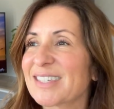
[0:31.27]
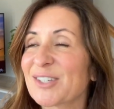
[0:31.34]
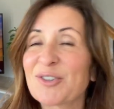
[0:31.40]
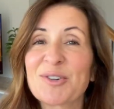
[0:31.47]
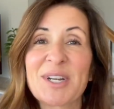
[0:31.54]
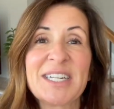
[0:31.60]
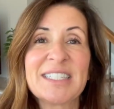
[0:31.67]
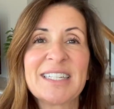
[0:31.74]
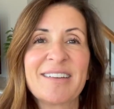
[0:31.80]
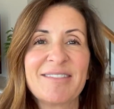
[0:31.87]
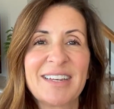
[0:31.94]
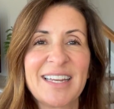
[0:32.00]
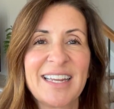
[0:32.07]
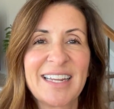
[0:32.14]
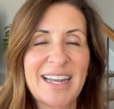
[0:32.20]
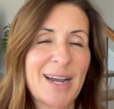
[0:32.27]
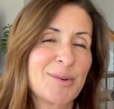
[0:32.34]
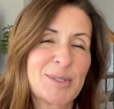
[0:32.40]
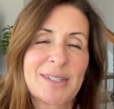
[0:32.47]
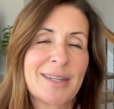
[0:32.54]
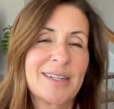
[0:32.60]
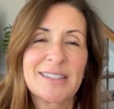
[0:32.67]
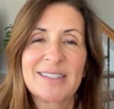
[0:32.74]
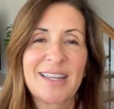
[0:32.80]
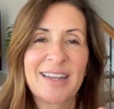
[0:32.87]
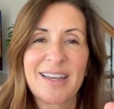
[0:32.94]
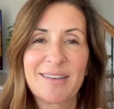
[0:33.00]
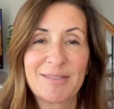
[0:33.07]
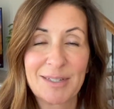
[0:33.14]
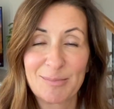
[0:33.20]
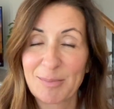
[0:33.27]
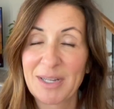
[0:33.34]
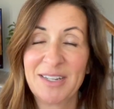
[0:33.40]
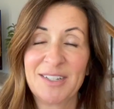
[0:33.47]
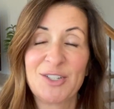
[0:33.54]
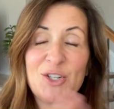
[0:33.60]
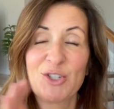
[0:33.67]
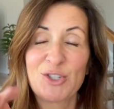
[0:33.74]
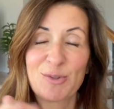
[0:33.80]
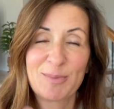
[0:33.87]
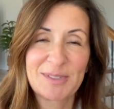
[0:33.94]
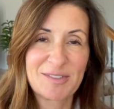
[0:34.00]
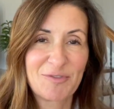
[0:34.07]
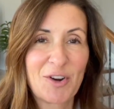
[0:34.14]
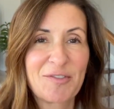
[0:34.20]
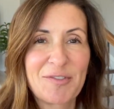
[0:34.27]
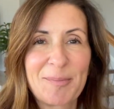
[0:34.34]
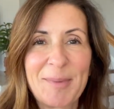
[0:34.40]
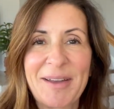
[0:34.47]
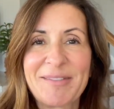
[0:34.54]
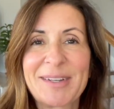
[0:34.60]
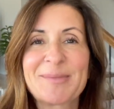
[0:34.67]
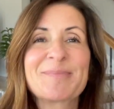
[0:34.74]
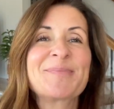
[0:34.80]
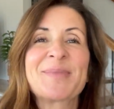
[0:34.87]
creativity, I was going to say heaven, but YouTube is far from heaven.